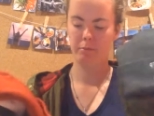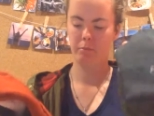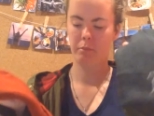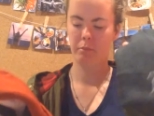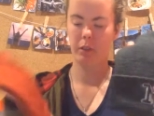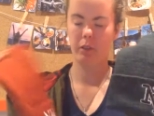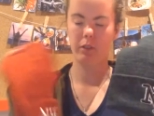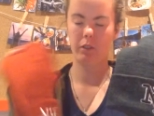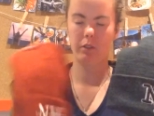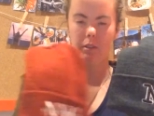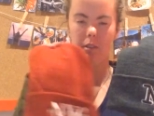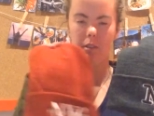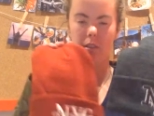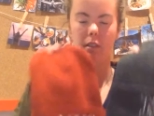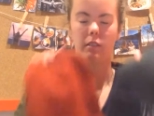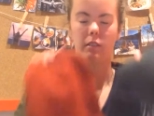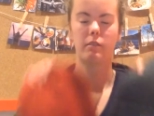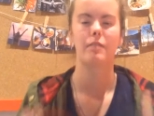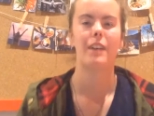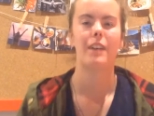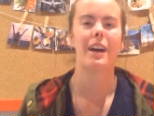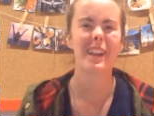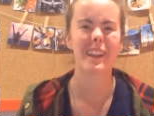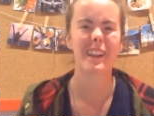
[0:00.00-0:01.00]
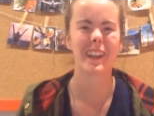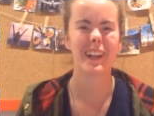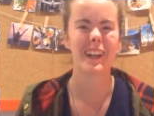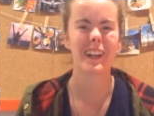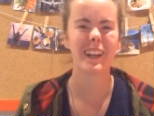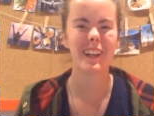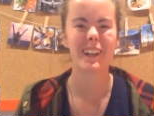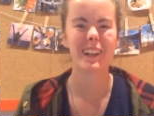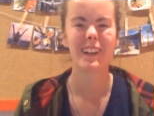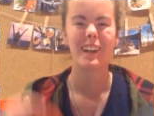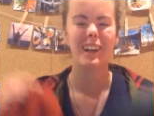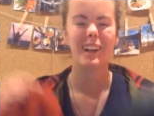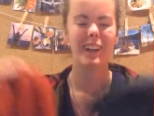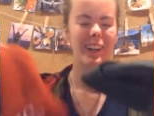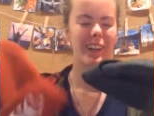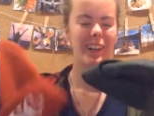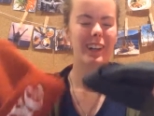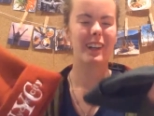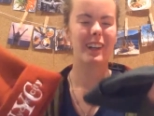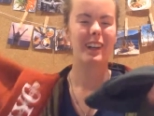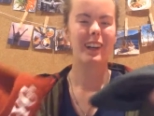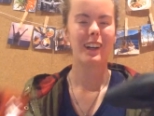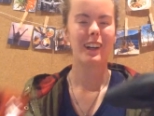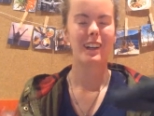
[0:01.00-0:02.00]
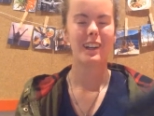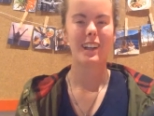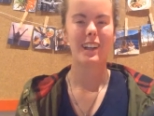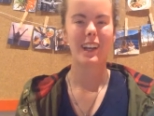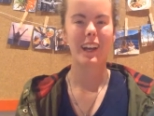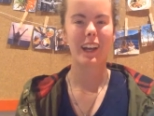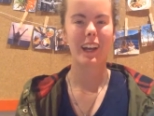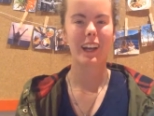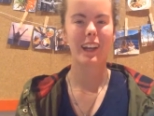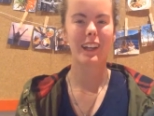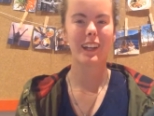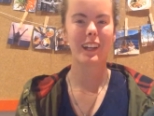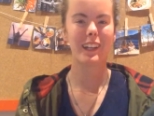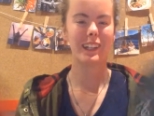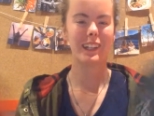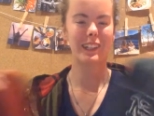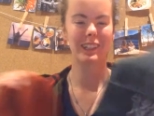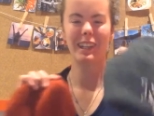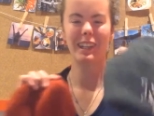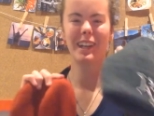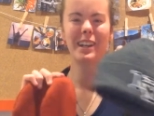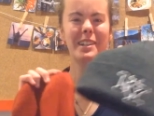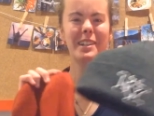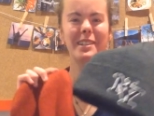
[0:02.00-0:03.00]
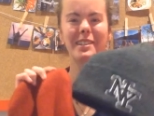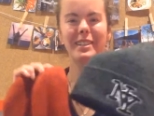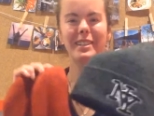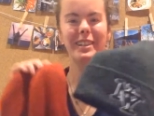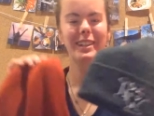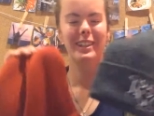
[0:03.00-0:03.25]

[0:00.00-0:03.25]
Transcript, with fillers: both L A, hey, no,